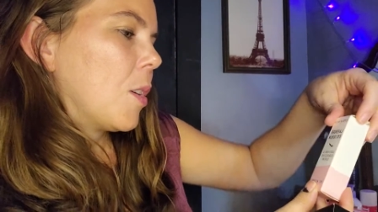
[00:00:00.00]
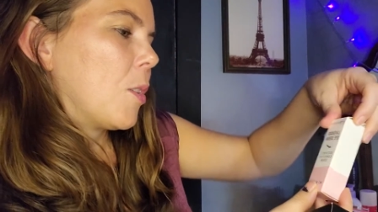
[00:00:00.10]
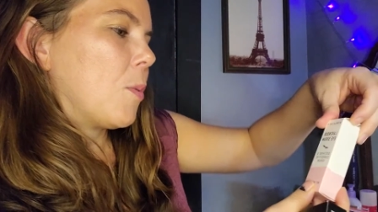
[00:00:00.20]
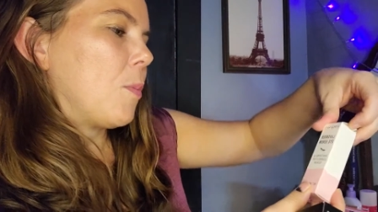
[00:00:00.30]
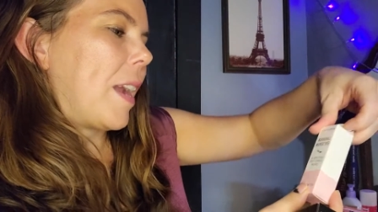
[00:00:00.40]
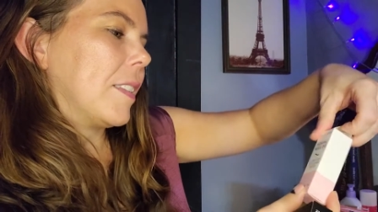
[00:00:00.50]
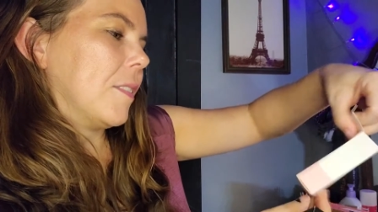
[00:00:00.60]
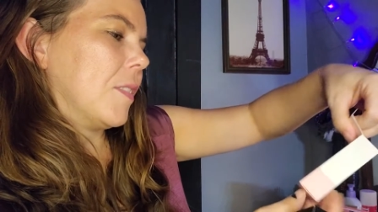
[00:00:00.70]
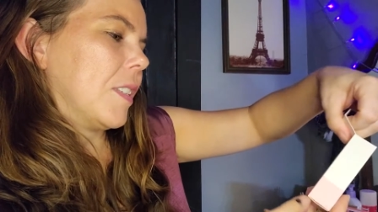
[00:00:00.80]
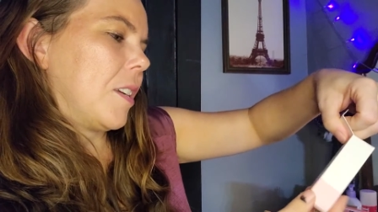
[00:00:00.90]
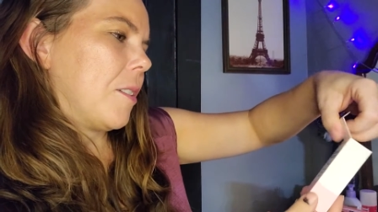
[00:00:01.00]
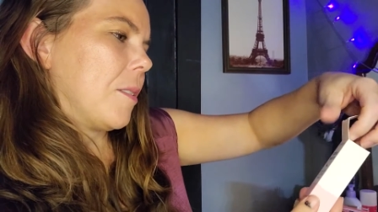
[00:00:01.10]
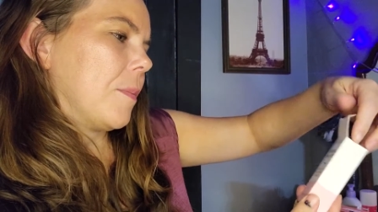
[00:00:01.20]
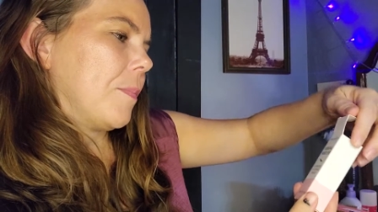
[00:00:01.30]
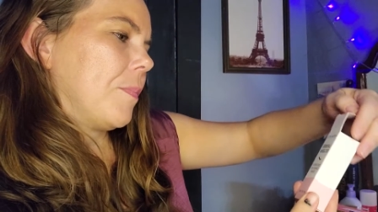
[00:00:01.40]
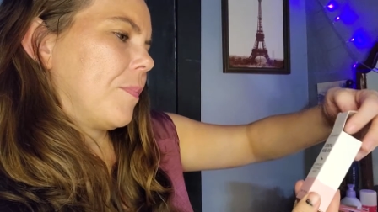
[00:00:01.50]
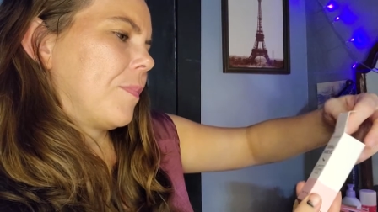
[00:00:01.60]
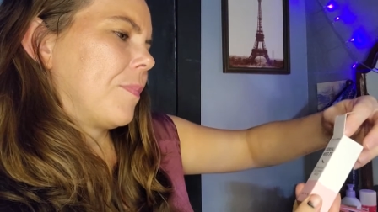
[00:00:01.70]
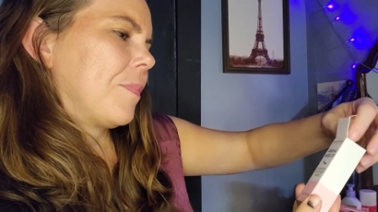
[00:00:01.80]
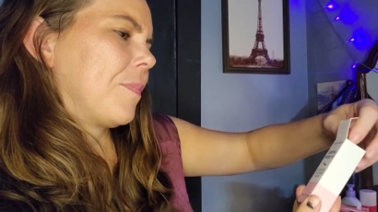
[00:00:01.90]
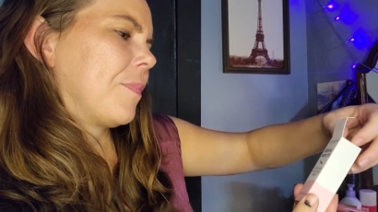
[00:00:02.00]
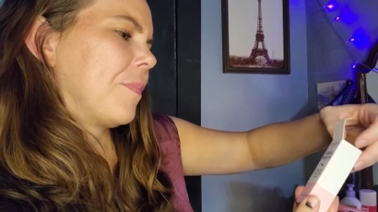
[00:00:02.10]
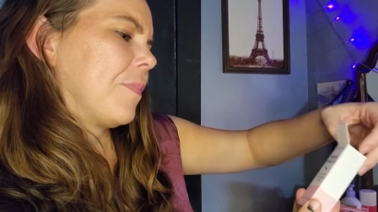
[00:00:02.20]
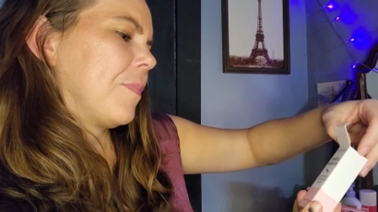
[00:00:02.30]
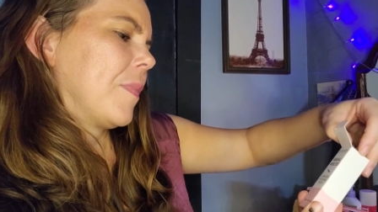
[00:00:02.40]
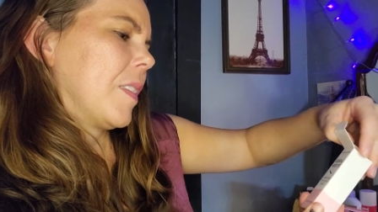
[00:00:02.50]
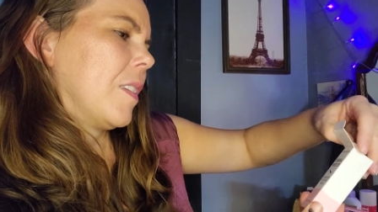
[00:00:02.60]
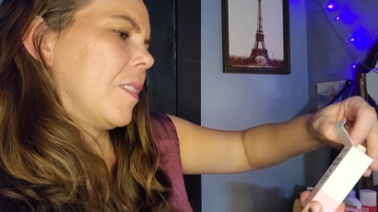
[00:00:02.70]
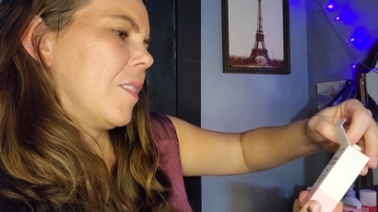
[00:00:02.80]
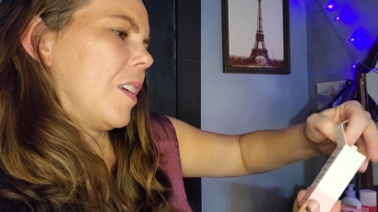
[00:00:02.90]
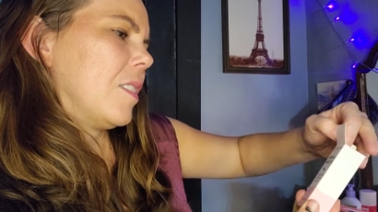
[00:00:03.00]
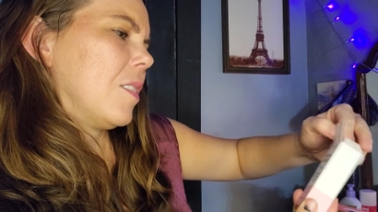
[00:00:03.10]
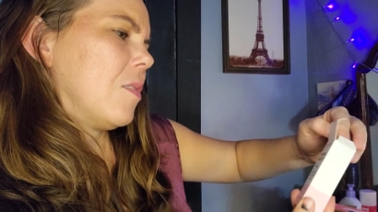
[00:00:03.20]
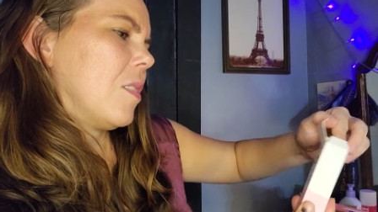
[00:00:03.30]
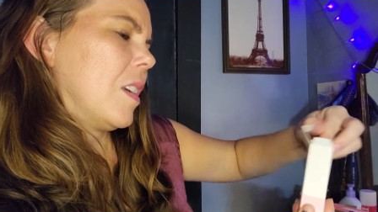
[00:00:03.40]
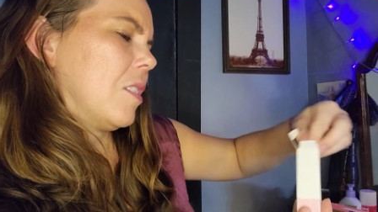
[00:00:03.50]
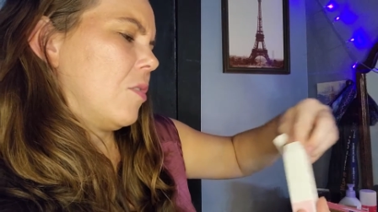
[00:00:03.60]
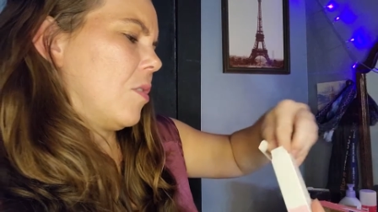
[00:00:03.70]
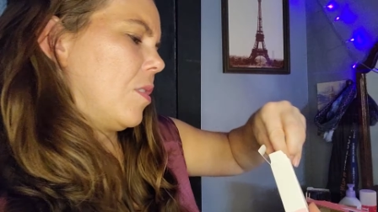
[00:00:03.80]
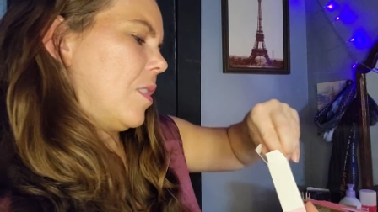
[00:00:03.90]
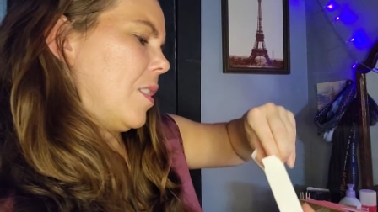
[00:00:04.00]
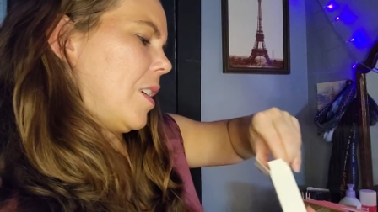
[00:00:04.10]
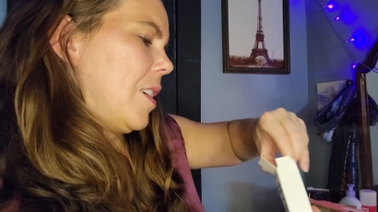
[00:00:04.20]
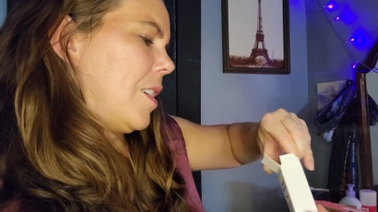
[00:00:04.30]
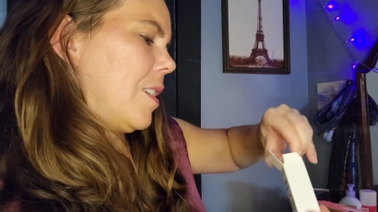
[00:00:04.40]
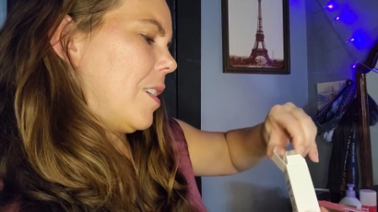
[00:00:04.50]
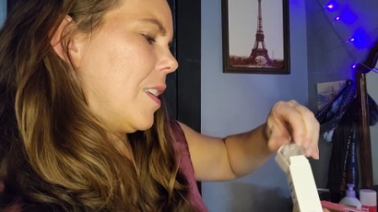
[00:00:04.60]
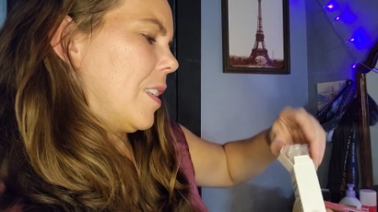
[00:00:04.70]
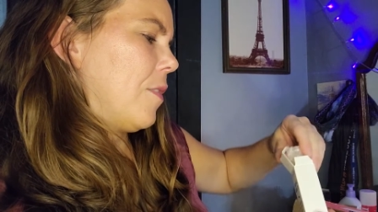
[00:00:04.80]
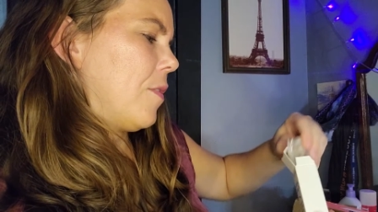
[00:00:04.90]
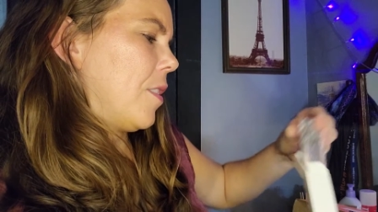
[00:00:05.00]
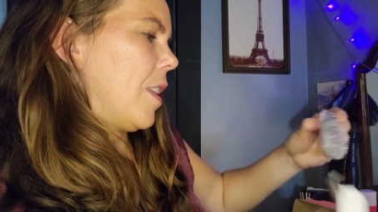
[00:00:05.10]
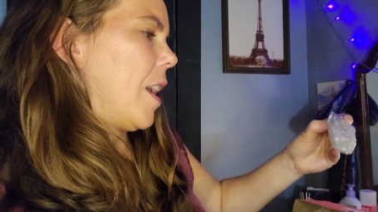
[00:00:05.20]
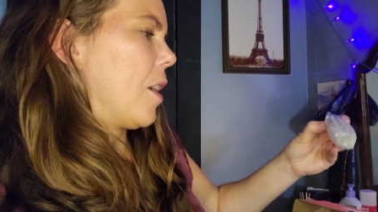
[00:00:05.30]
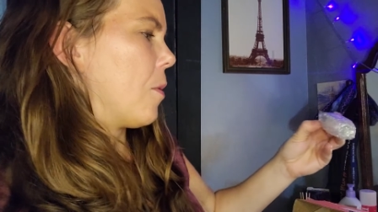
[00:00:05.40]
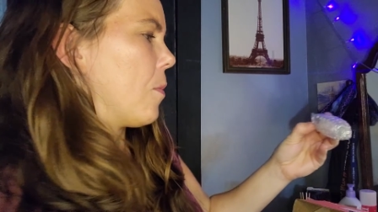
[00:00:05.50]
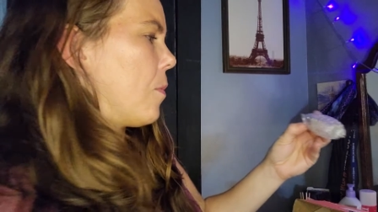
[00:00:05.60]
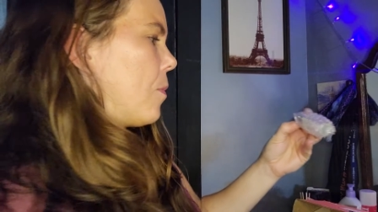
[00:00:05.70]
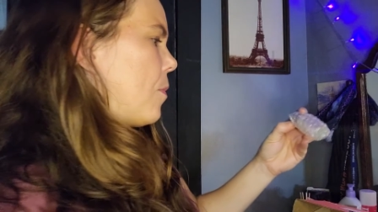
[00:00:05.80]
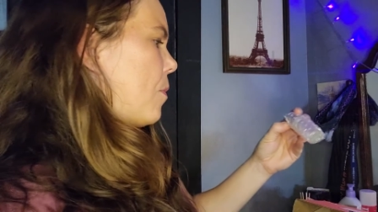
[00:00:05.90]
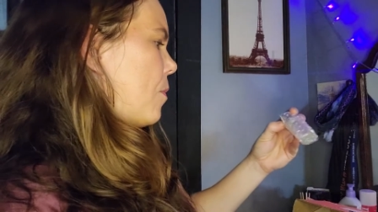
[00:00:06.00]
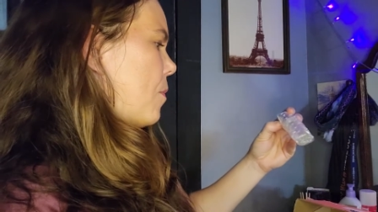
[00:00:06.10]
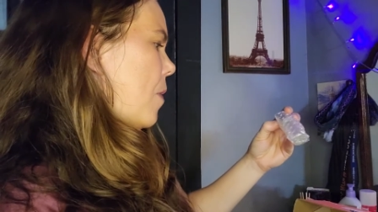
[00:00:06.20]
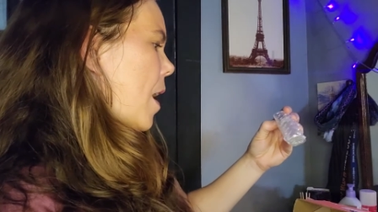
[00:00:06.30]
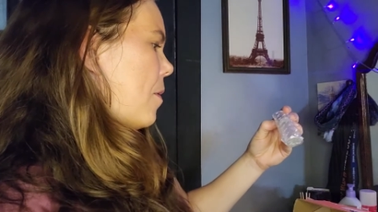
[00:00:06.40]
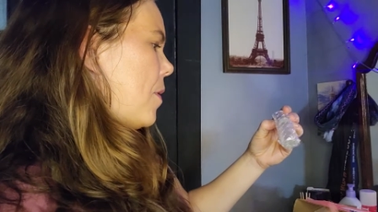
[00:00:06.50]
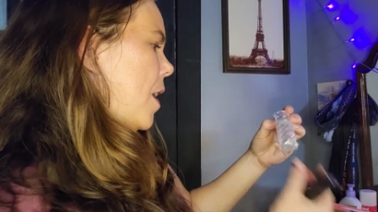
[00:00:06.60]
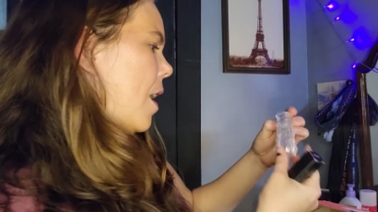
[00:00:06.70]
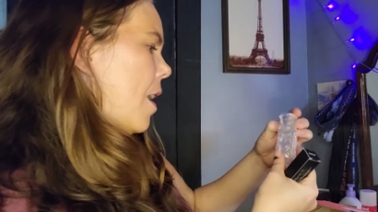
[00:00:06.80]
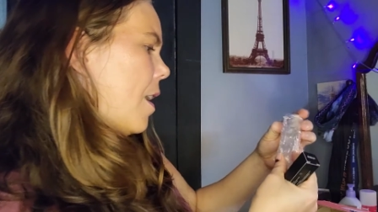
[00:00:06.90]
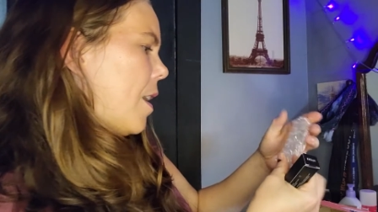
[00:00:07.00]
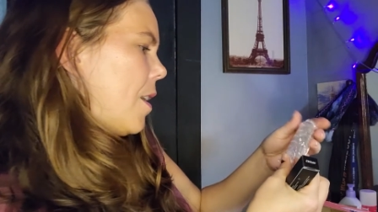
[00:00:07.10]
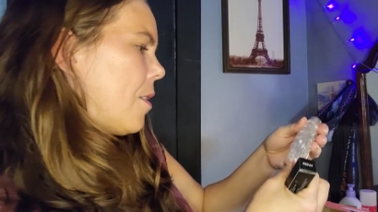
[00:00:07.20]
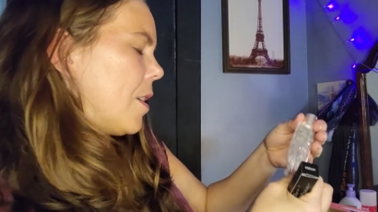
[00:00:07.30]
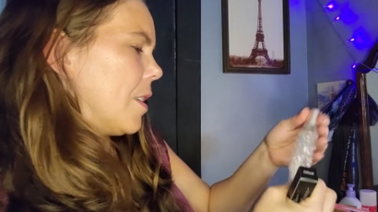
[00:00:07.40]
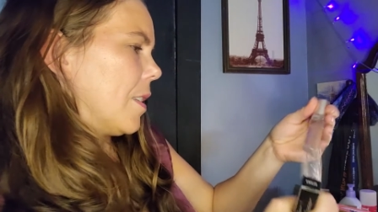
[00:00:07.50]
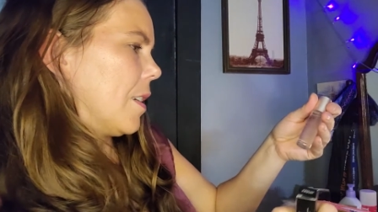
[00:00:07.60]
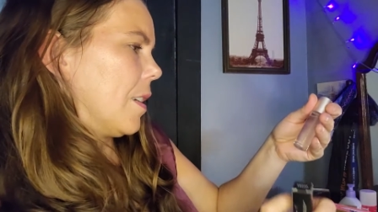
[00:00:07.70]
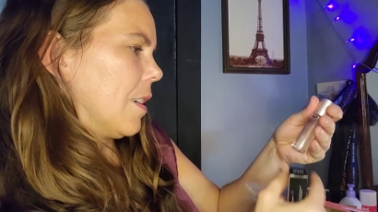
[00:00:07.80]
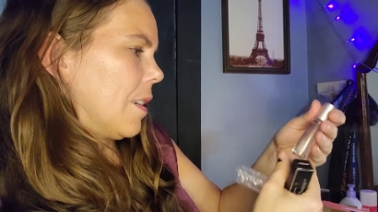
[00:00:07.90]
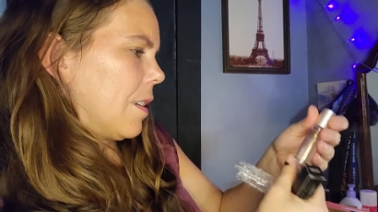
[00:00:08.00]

Corrective serum. That's a little interesting. Is it for like around the eye, or is it?